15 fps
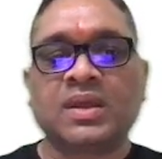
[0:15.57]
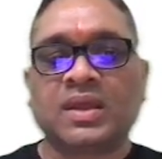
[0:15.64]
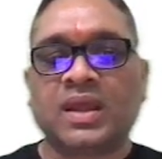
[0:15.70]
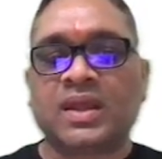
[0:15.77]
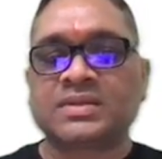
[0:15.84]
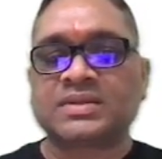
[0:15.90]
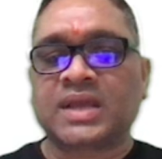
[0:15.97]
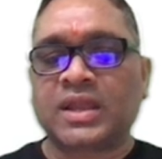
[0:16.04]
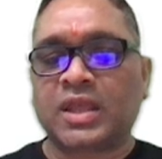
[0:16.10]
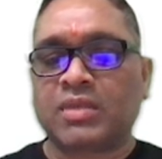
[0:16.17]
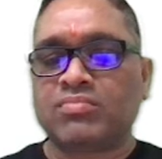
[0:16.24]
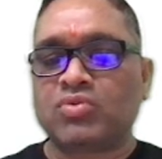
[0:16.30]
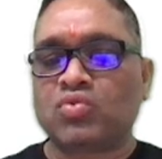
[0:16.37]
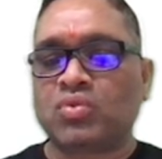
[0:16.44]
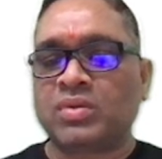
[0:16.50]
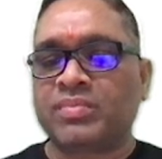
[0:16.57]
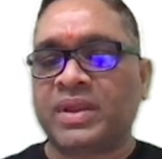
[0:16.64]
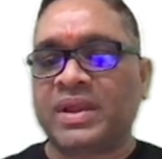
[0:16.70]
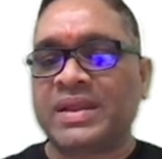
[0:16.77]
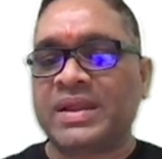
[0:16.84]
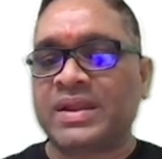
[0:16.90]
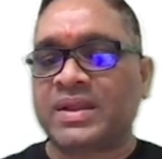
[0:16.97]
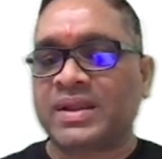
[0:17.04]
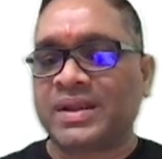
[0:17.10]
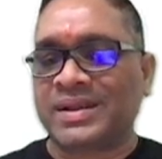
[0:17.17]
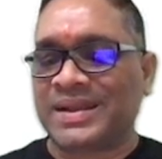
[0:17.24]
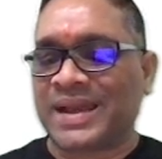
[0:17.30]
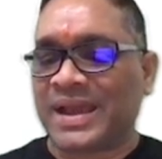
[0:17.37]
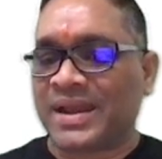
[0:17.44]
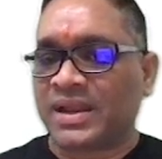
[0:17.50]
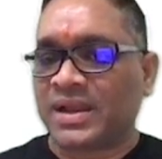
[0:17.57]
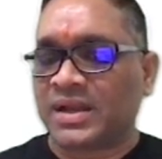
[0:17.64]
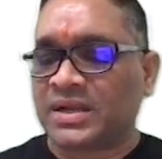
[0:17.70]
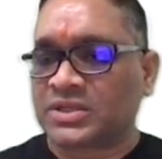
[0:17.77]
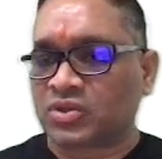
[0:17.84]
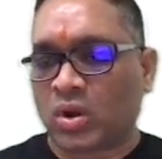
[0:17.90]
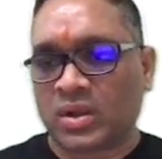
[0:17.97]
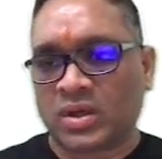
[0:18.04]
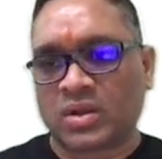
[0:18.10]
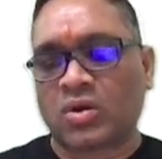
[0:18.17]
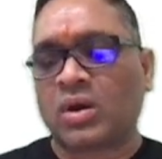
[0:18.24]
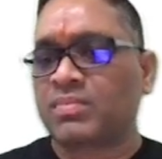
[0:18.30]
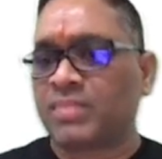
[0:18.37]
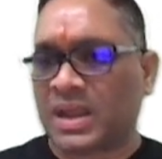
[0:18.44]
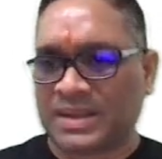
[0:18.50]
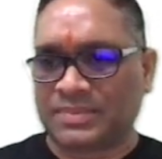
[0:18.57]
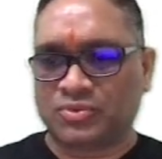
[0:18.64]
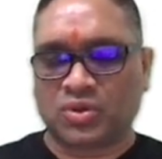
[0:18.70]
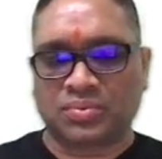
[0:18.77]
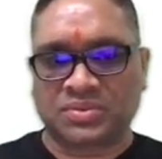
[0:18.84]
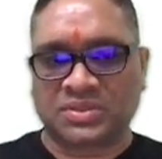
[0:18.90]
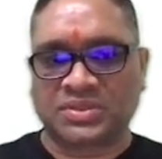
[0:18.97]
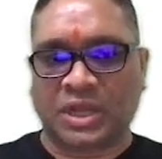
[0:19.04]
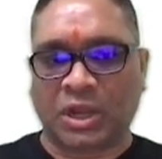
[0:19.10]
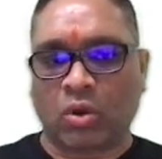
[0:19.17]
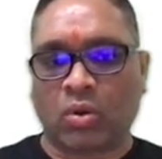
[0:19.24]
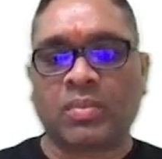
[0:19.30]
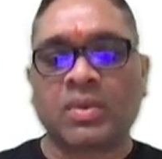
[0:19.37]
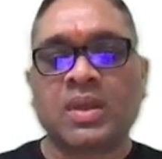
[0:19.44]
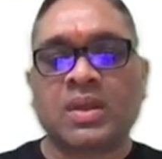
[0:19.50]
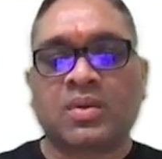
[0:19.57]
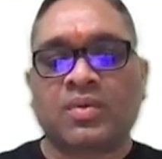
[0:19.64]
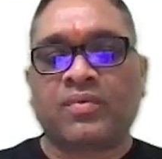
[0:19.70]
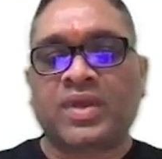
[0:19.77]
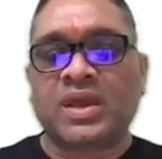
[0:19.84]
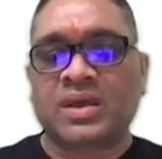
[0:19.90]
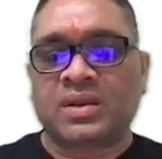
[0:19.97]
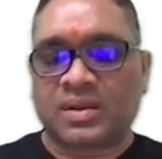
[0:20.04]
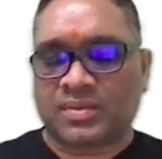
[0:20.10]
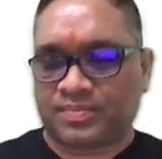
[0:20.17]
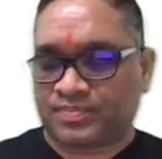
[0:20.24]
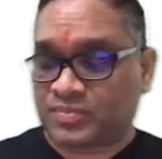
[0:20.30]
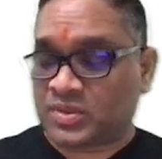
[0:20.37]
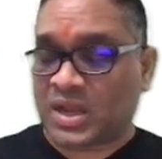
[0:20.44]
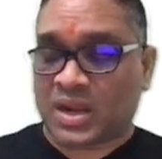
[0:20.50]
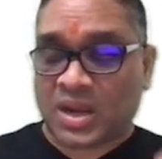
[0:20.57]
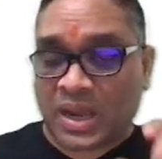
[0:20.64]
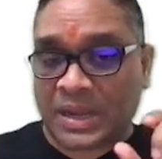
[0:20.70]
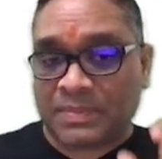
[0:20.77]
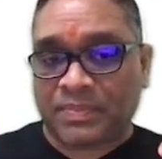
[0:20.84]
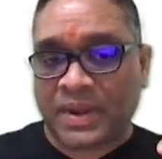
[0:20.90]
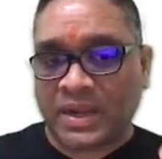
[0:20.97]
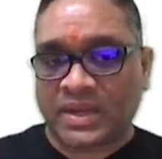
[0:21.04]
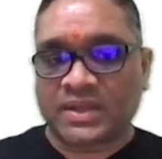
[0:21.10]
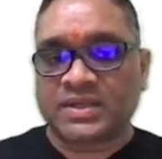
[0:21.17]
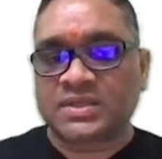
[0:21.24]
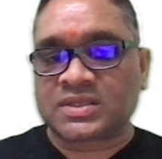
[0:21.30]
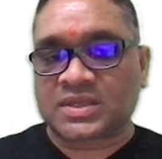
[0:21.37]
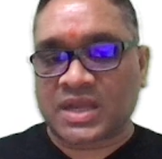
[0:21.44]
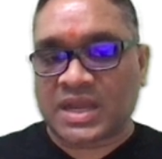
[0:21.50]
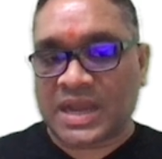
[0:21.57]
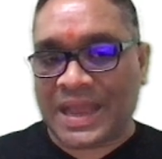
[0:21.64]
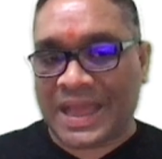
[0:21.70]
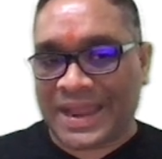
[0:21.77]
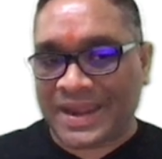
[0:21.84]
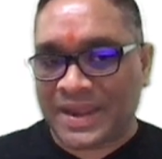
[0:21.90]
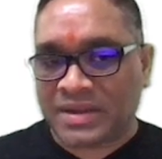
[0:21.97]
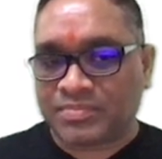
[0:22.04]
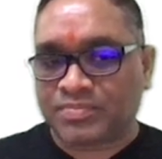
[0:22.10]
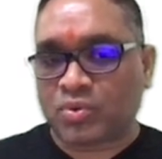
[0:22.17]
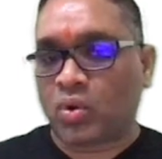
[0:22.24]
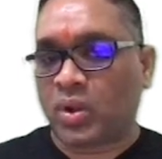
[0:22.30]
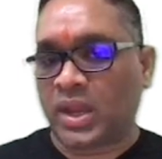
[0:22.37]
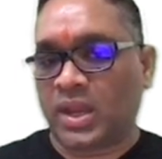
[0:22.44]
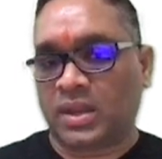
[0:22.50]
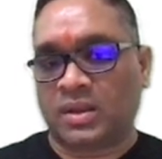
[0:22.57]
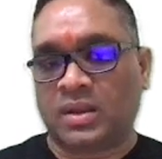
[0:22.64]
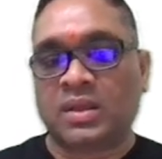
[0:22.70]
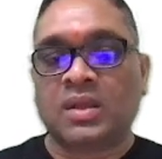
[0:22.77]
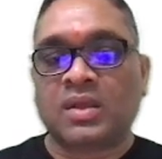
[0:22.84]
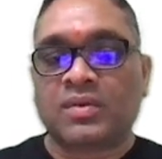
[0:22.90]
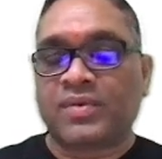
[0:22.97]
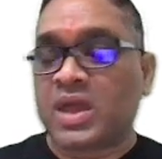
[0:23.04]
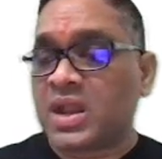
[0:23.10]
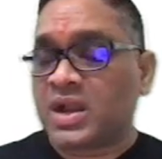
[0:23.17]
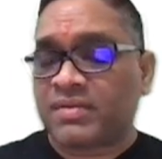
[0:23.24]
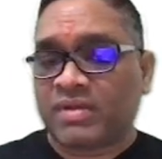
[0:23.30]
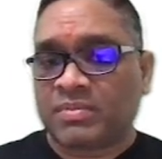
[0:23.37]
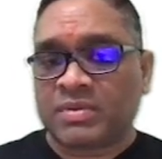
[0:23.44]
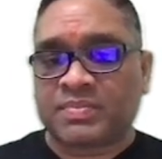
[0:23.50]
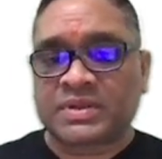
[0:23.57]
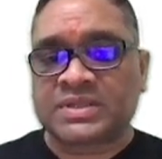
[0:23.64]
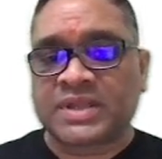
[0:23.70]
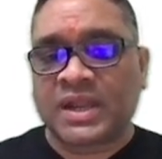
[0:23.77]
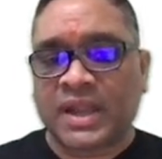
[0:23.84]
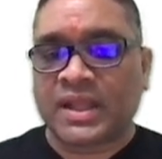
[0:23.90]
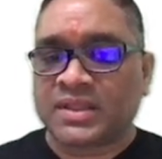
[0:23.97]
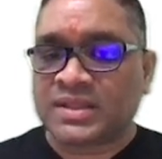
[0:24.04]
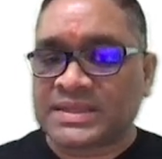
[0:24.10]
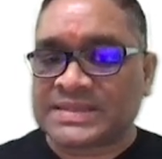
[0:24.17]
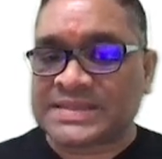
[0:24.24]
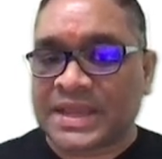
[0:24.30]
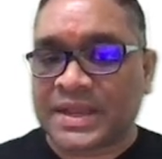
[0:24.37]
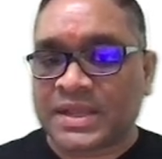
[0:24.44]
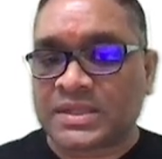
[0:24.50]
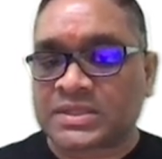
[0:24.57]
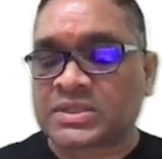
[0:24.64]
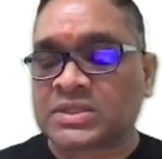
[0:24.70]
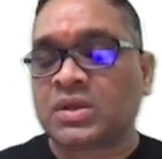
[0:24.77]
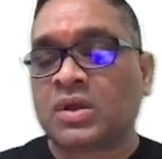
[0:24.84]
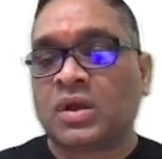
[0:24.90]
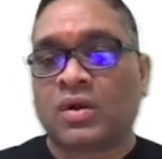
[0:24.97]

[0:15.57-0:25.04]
It is an immune-mediated diarrheal disorder or malabsorption syndrome, where the culprit is gliadin protein, where it will be present in the cereals.